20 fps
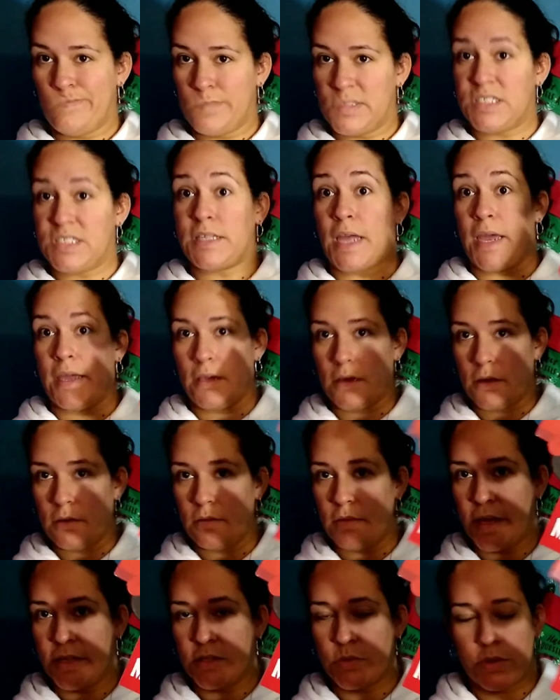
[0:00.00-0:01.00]
stake.
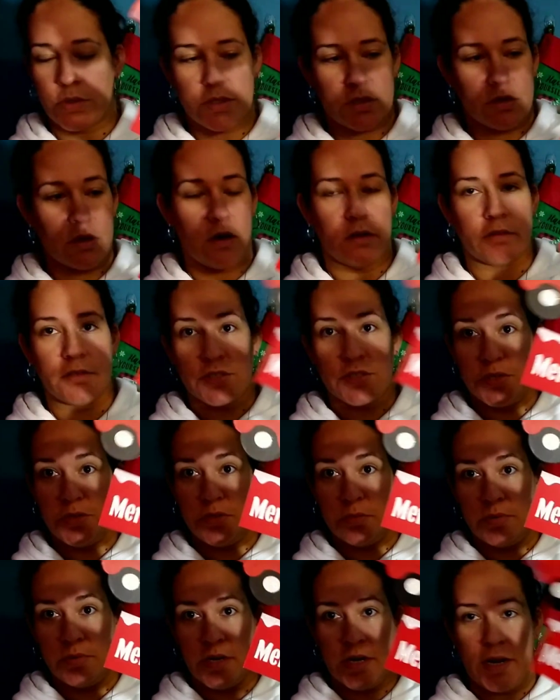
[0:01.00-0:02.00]
That's what it's called. So you
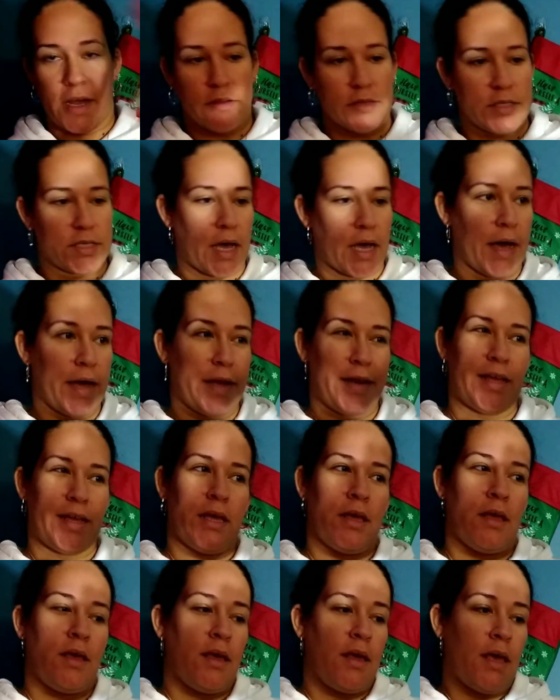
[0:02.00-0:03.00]
can put it outside.
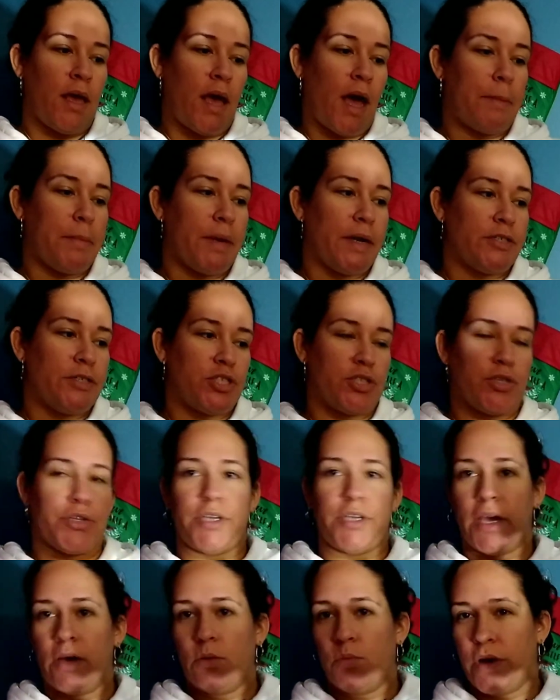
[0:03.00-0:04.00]
I'm not sure
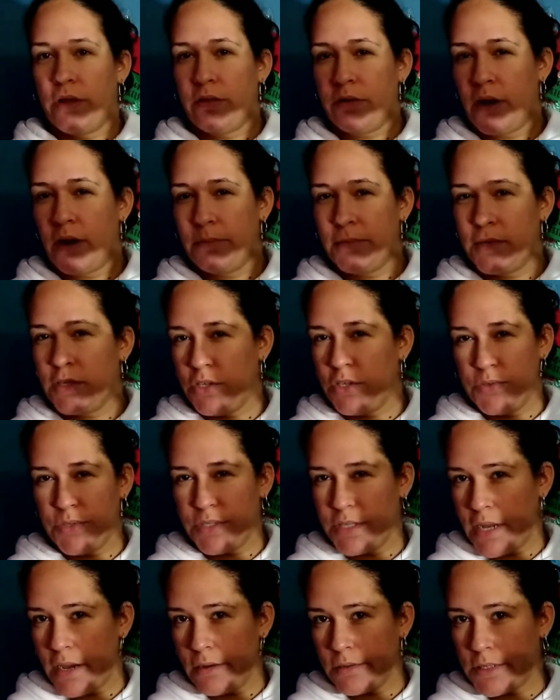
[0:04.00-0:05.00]
yet whether I'm going to
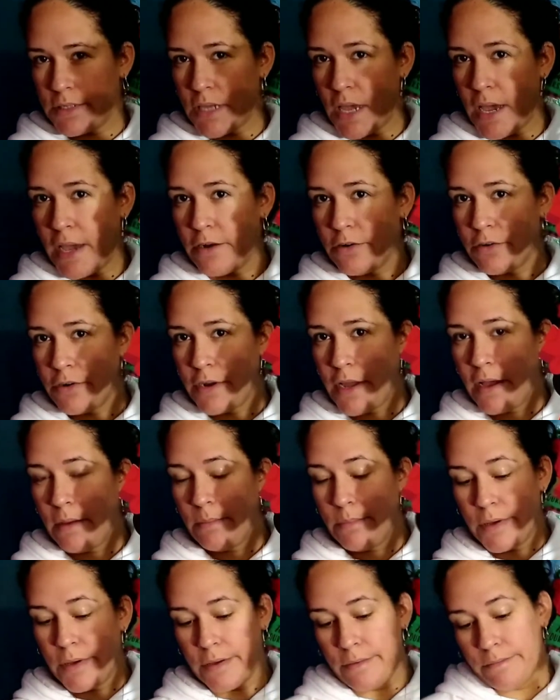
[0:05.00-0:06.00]
use it outside or
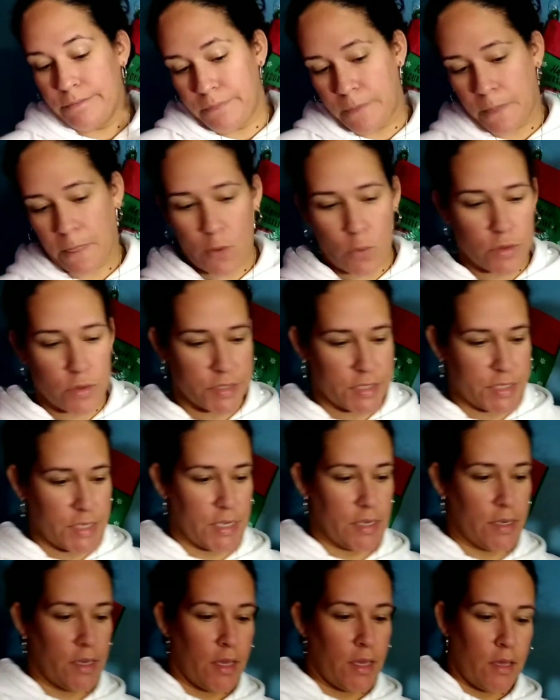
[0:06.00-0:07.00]
not, but we'll
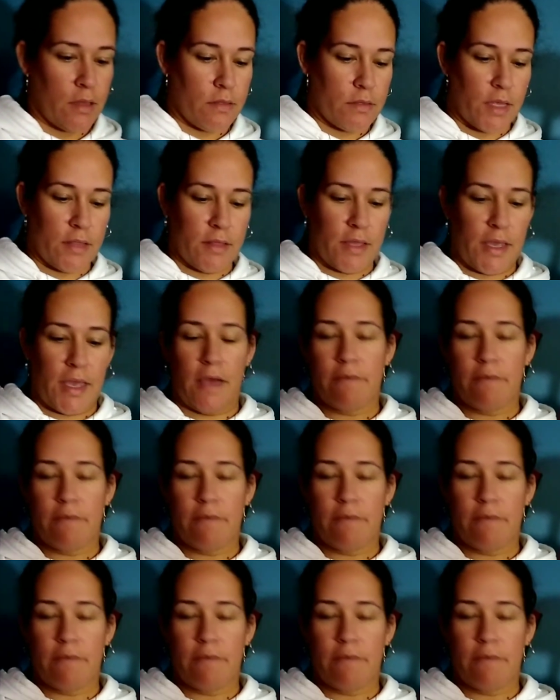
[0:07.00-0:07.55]
see. Then they